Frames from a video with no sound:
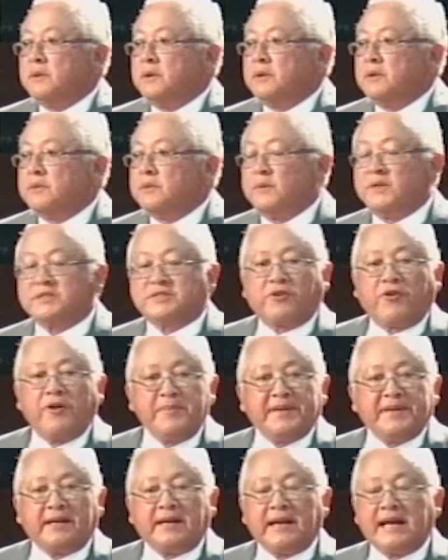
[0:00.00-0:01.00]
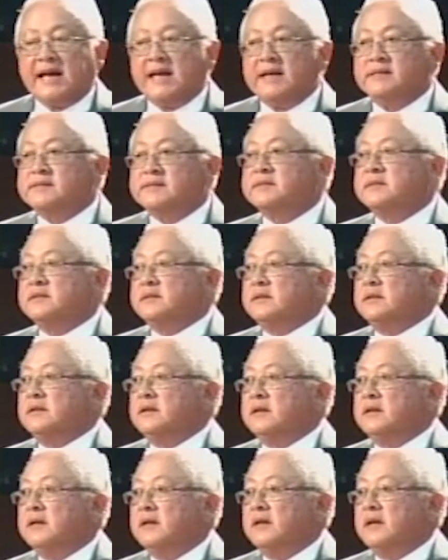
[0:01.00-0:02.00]
was criminalized,
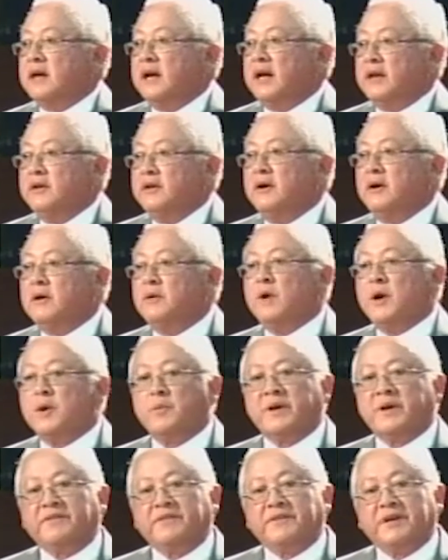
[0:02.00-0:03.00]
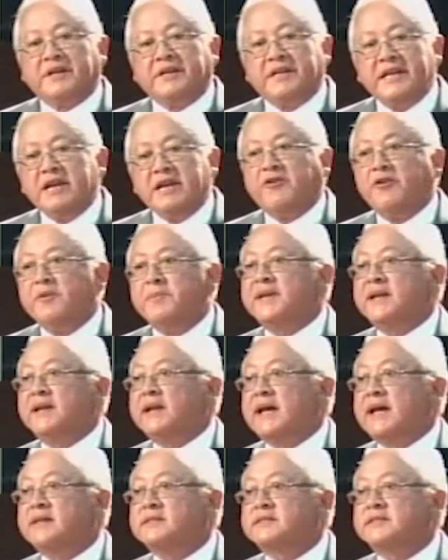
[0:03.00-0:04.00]
and now we have
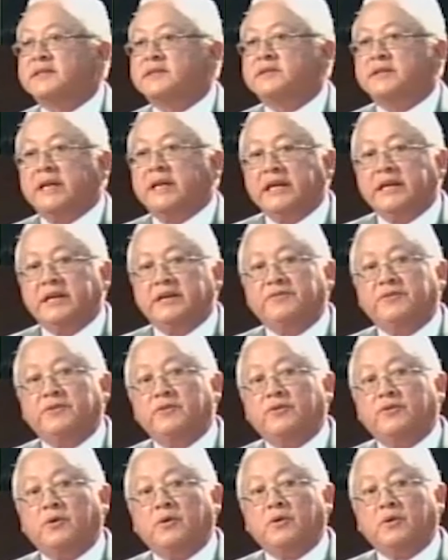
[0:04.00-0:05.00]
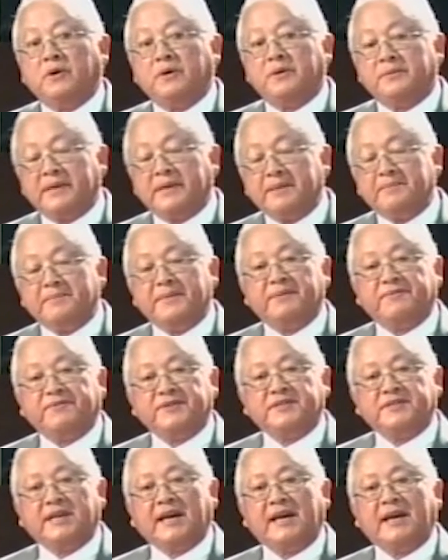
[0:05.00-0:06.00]
decriminalized it, even though, let me
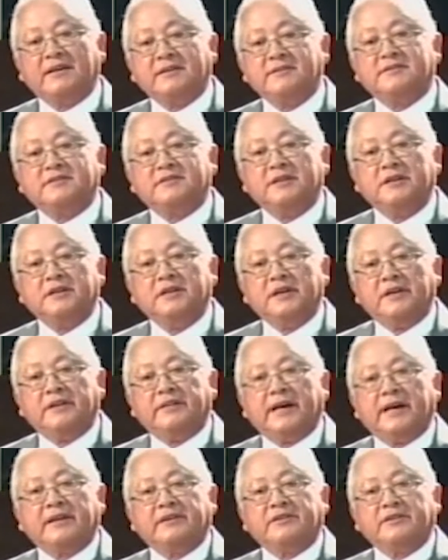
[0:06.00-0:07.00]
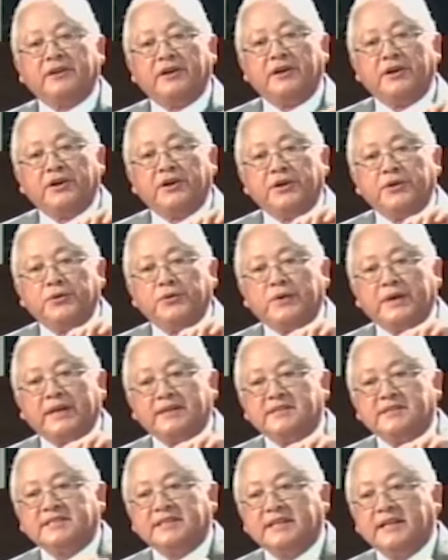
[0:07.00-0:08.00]
emphasize, that you can
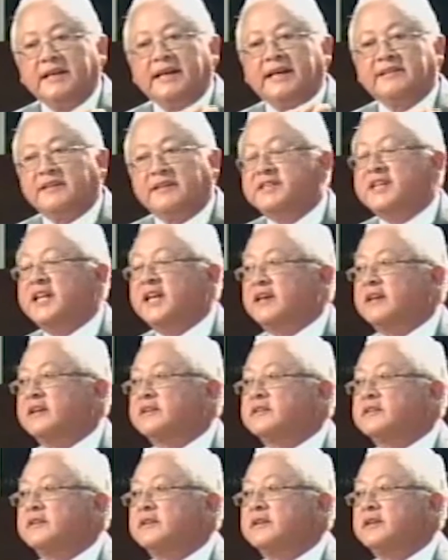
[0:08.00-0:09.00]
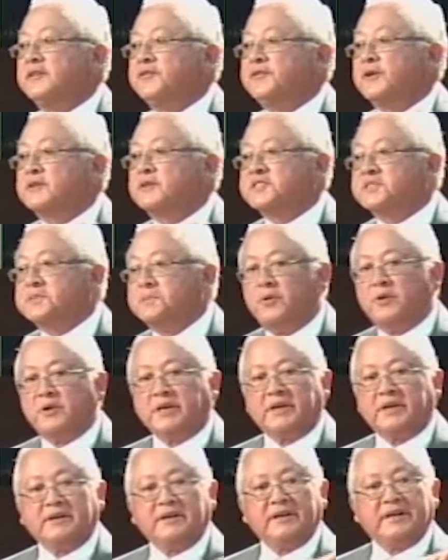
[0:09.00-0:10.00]
still get a ticket if you're
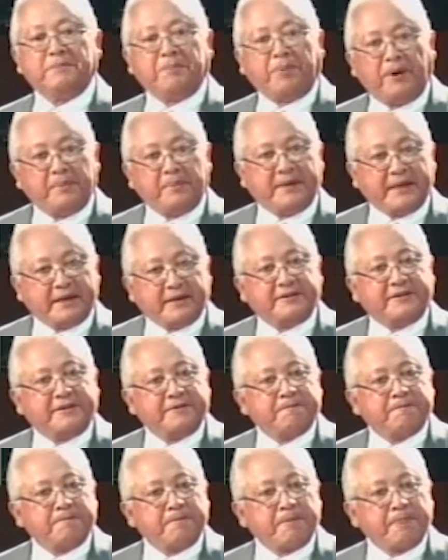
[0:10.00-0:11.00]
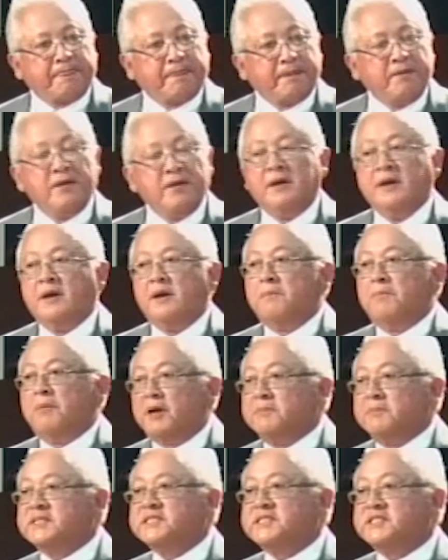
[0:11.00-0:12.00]
smoking in public. But, Mr.